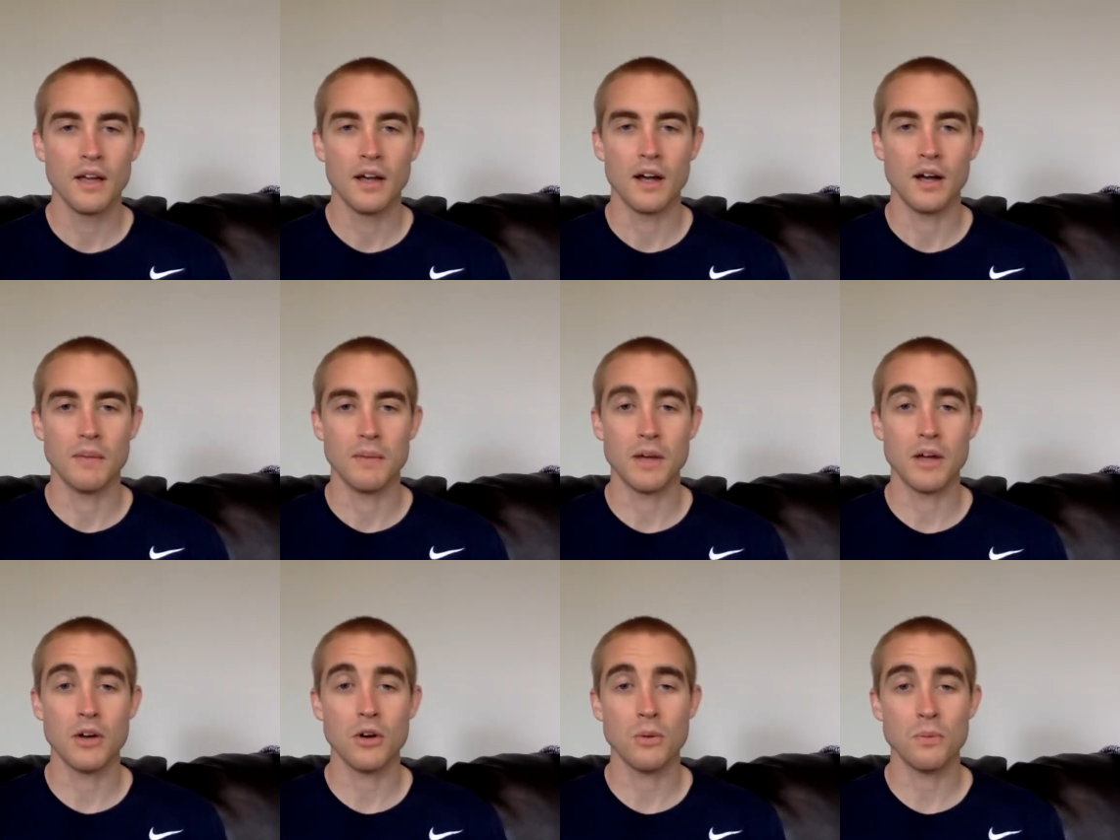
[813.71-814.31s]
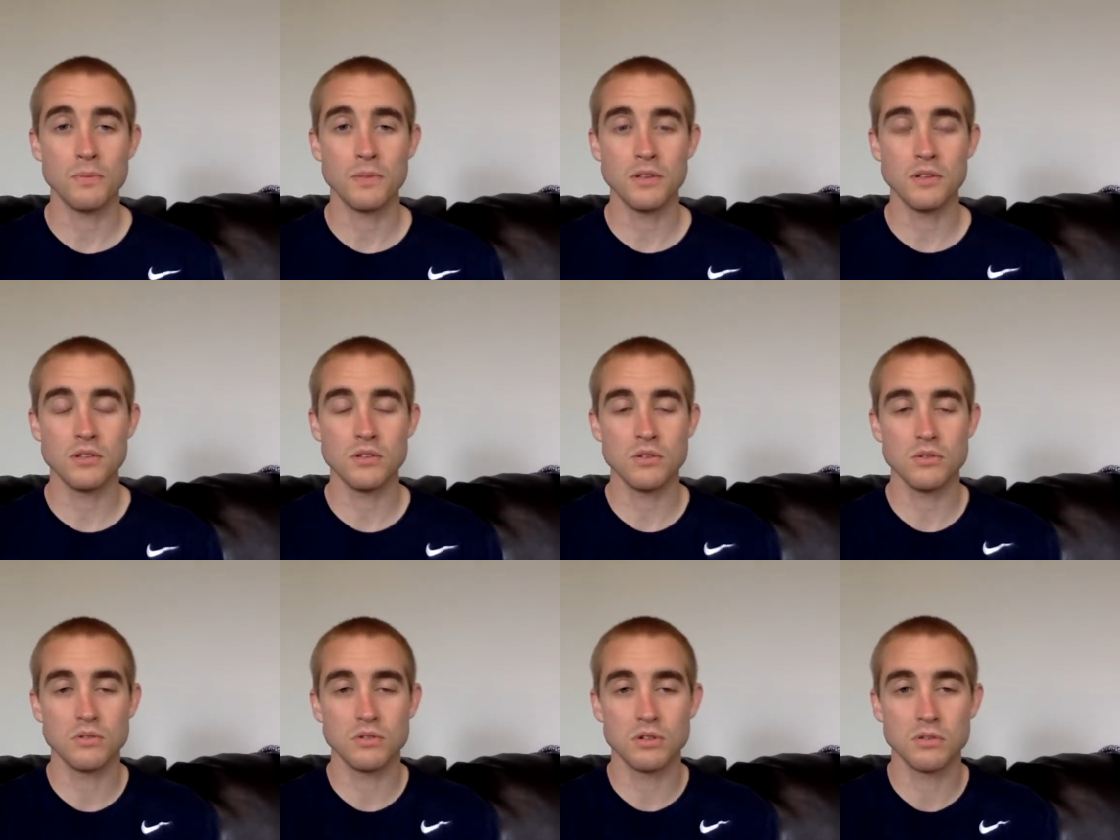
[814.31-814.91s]
I hope
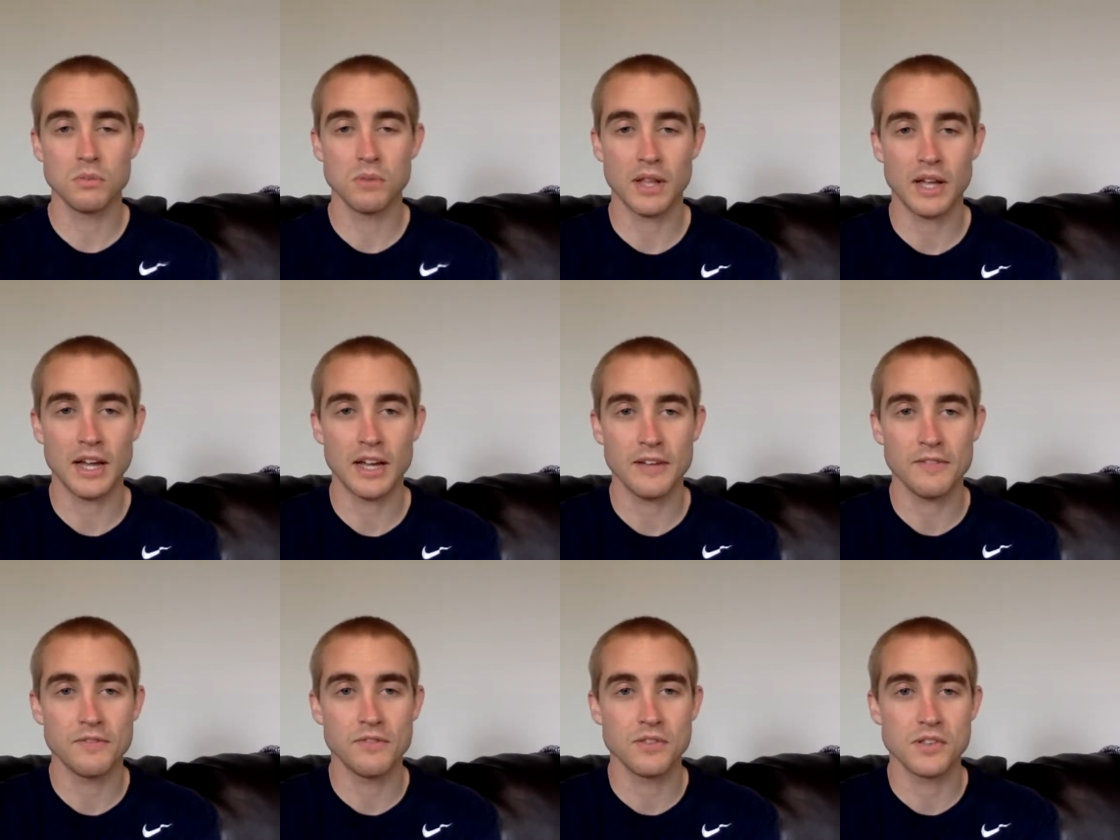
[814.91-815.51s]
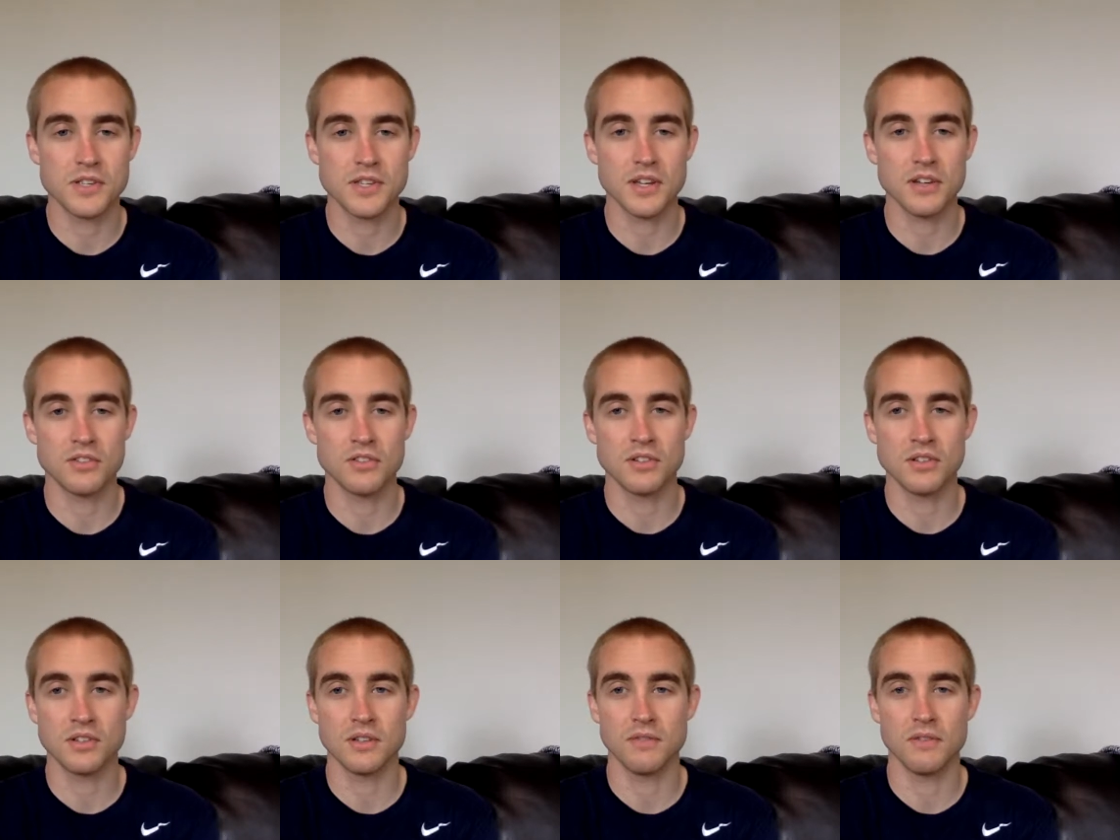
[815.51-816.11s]
these YouTube live
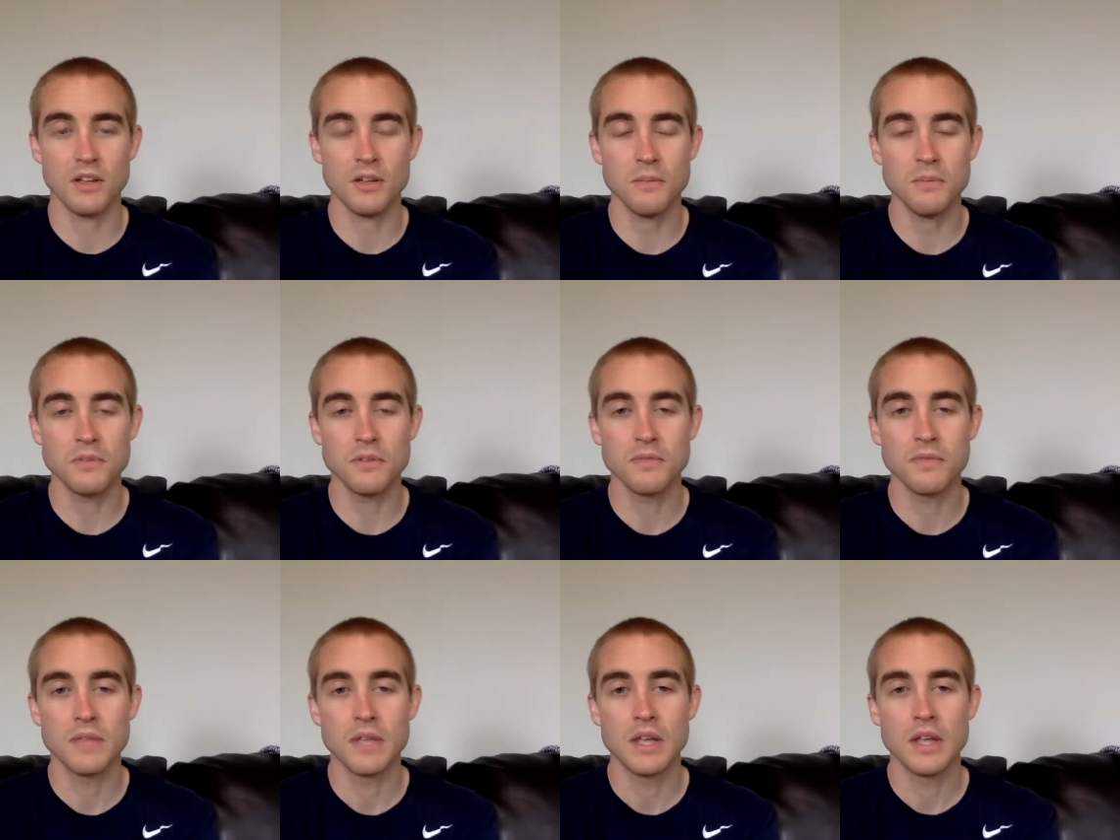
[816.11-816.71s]
sessions have helped.